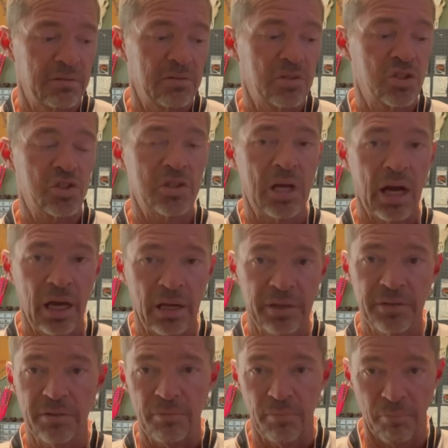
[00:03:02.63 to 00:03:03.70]

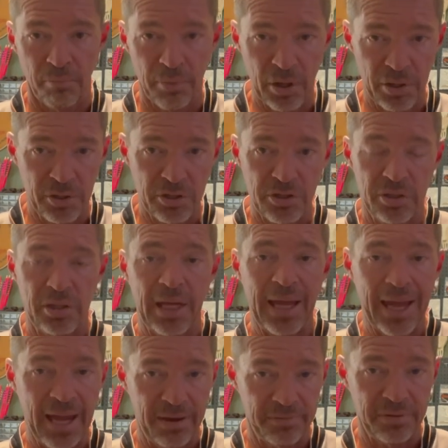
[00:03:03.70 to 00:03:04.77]
solid birch
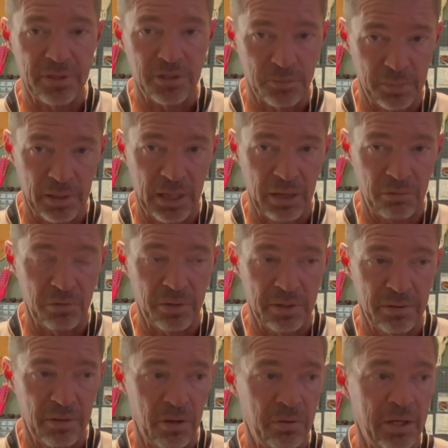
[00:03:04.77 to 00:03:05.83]
half inch plywood.
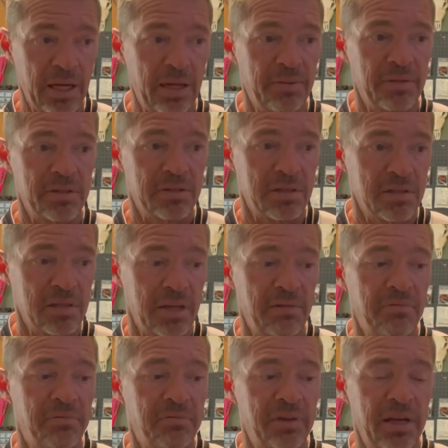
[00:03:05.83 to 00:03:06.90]
Okay, this is a
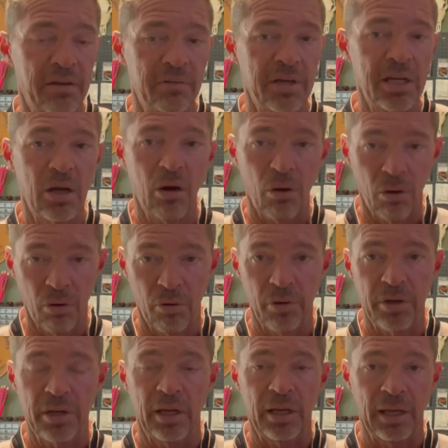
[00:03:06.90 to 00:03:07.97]
very
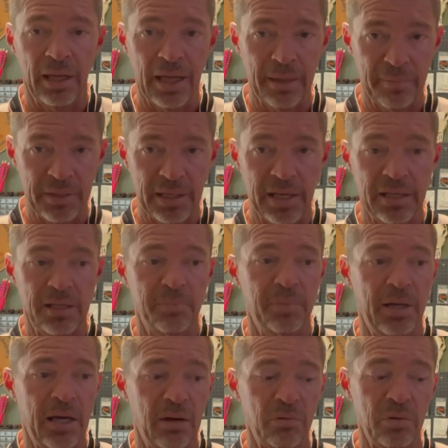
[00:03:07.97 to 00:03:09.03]
hard laminated
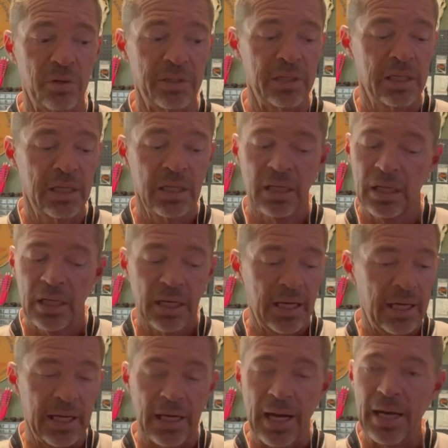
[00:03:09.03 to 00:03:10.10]
plywood
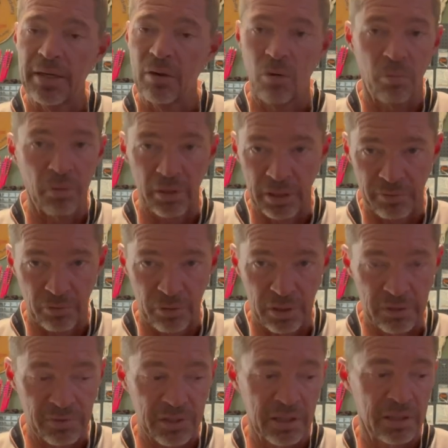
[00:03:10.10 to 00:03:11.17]
and I don't believe we're
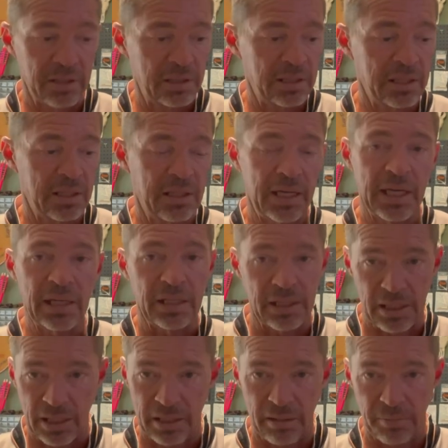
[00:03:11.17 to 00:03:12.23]
even gonna get any
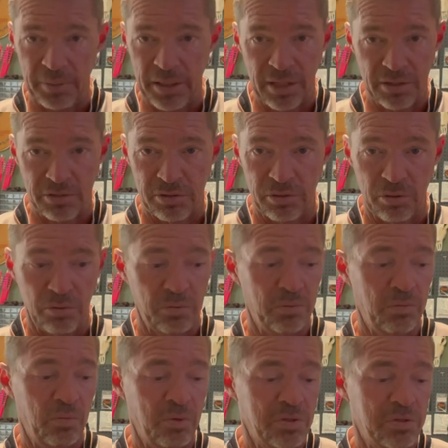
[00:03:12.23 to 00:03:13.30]
kind of pass through
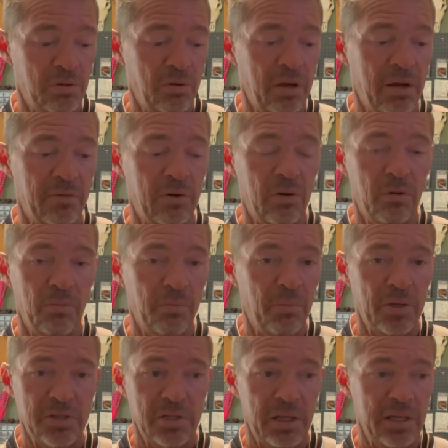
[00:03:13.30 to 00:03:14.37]
whatsoever,
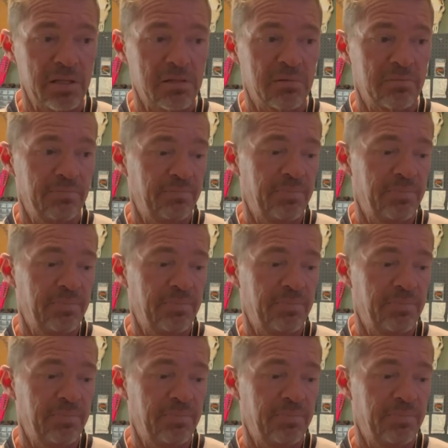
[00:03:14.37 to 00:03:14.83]
much less,